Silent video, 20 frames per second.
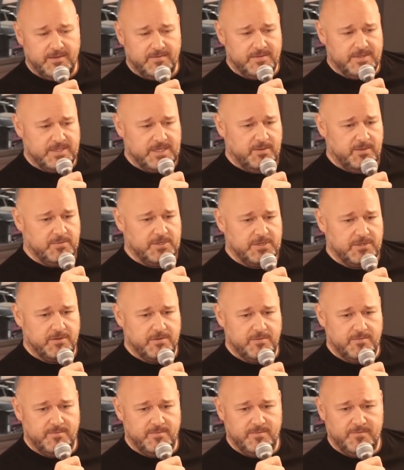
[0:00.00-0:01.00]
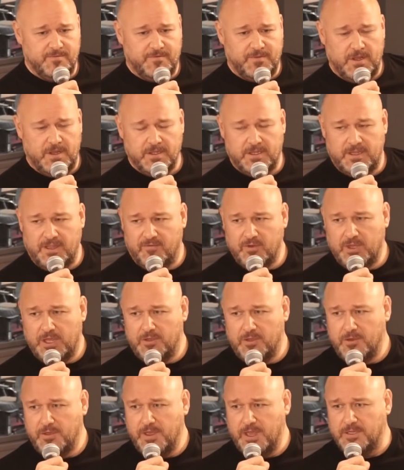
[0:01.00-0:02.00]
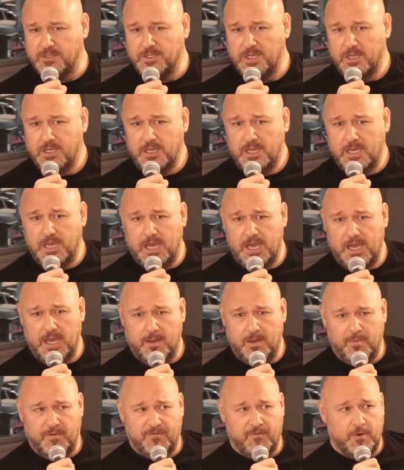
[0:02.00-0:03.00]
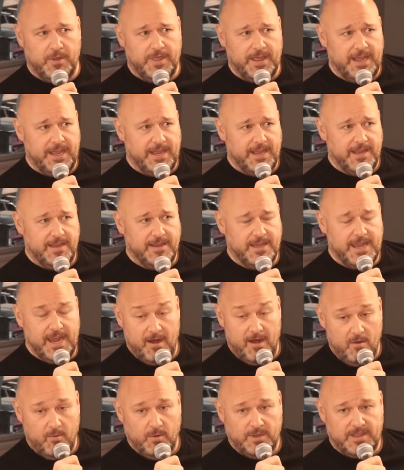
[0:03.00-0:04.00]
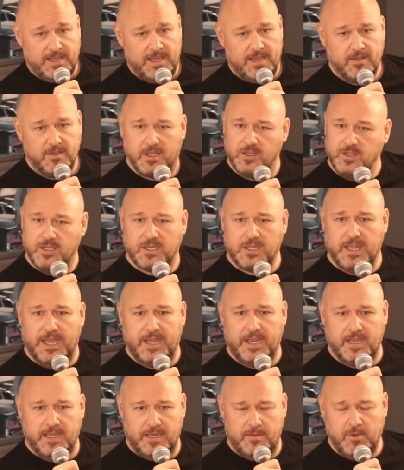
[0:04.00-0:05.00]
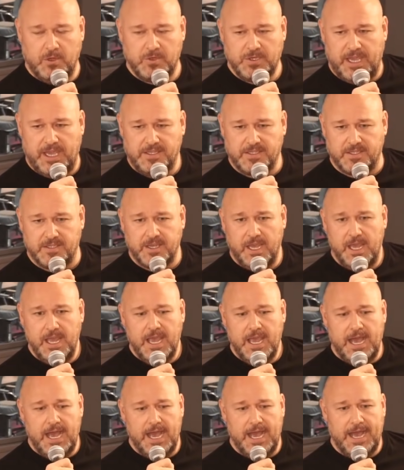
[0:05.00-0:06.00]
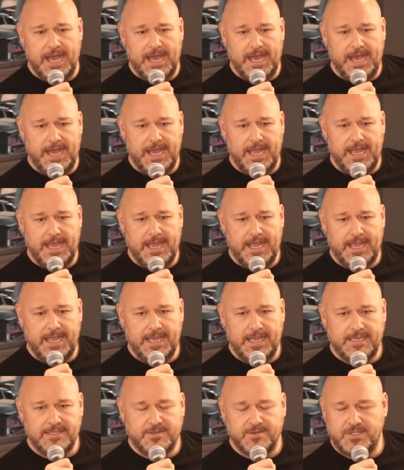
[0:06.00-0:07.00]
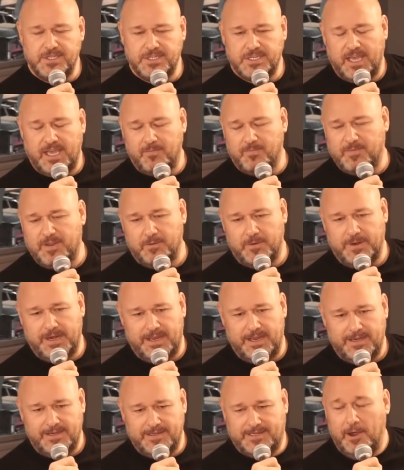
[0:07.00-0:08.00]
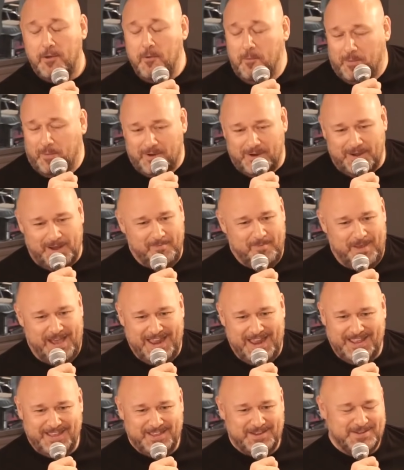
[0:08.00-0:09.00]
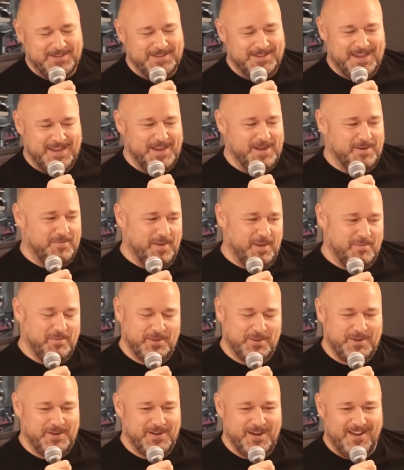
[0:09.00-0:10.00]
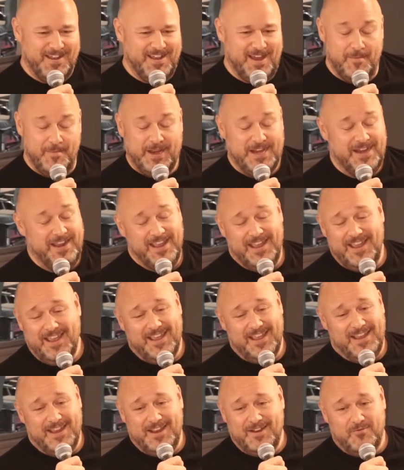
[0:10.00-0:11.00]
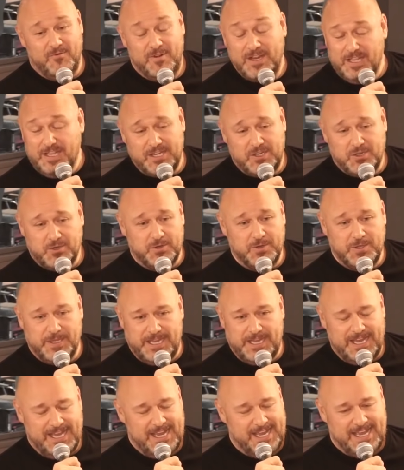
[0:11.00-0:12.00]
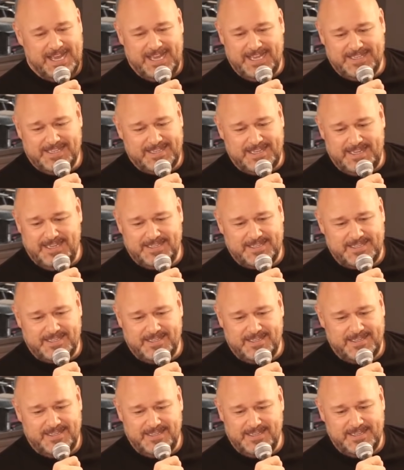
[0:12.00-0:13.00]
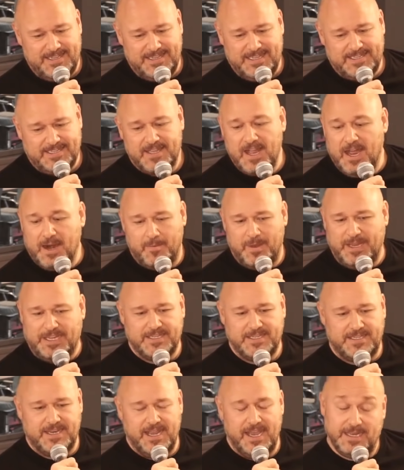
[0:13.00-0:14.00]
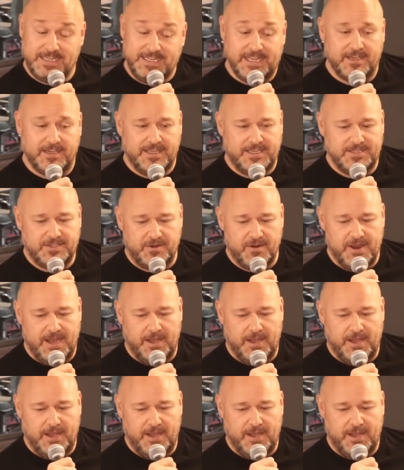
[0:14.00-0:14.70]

seem to fall in love with other things before they care what the hell you look like in most cases. So just keep doing it. Don't worry about it. There's, people are not, I mean, really, truly, it's not as big a deal as your